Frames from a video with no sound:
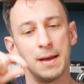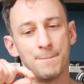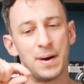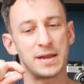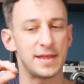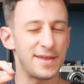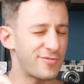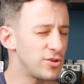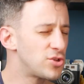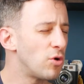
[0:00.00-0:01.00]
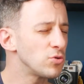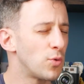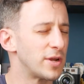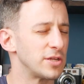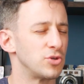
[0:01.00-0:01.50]
But if you don't
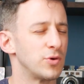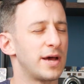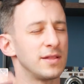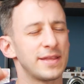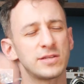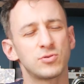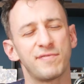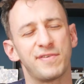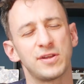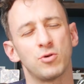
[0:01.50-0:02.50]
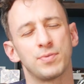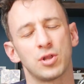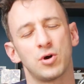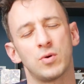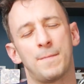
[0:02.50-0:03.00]
want to do it, I'll link to a video
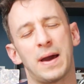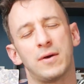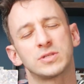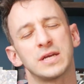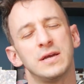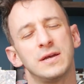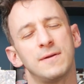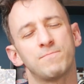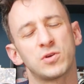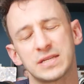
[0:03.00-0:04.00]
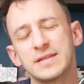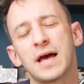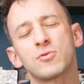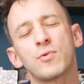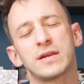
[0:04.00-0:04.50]
below about, there's
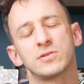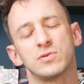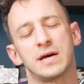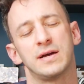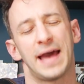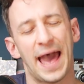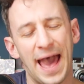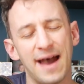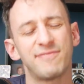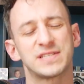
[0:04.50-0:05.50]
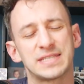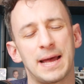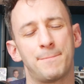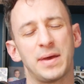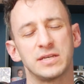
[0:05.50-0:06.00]
another way to do the half
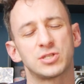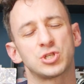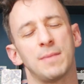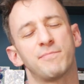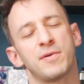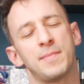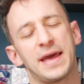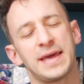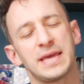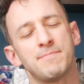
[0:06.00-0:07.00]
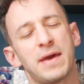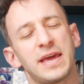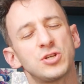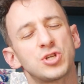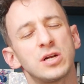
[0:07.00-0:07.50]
step bass jump from A
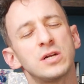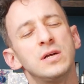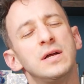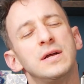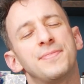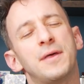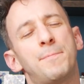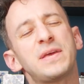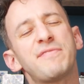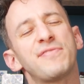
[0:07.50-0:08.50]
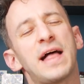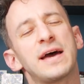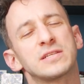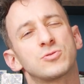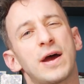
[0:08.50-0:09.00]
major. The B
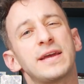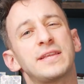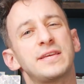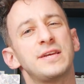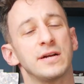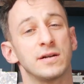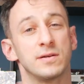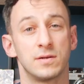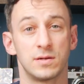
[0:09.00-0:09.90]
flat is right here.